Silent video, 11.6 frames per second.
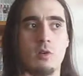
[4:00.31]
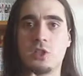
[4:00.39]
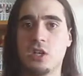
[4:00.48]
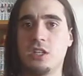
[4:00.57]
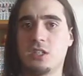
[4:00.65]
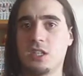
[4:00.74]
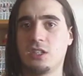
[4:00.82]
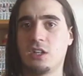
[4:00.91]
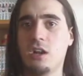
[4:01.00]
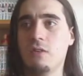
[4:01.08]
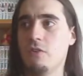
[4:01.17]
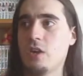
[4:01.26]
of a sudden it says
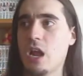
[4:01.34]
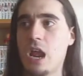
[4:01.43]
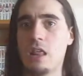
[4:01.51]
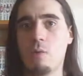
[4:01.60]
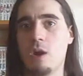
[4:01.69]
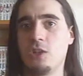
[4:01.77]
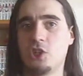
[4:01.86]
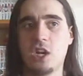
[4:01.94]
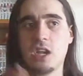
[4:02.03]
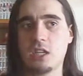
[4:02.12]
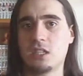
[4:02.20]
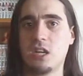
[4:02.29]
delivered, and then when I
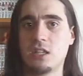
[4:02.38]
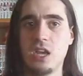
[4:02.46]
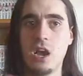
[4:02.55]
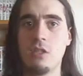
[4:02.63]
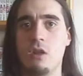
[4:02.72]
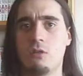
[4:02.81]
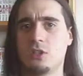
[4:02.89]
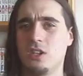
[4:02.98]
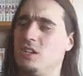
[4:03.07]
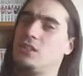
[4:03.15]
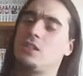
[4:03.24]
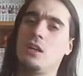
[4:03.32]
check, it's not there, and then all of a
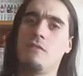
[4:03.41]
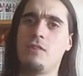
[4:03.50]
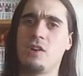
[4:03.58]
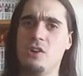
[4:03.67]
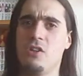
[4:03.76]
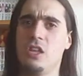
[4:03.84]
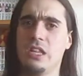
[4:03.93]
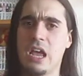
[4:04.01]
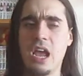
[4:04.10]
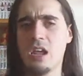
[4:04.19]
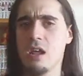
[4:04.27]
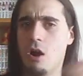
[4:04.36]
sudden it's delivered another
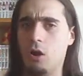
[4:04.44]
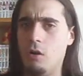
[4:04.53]
day.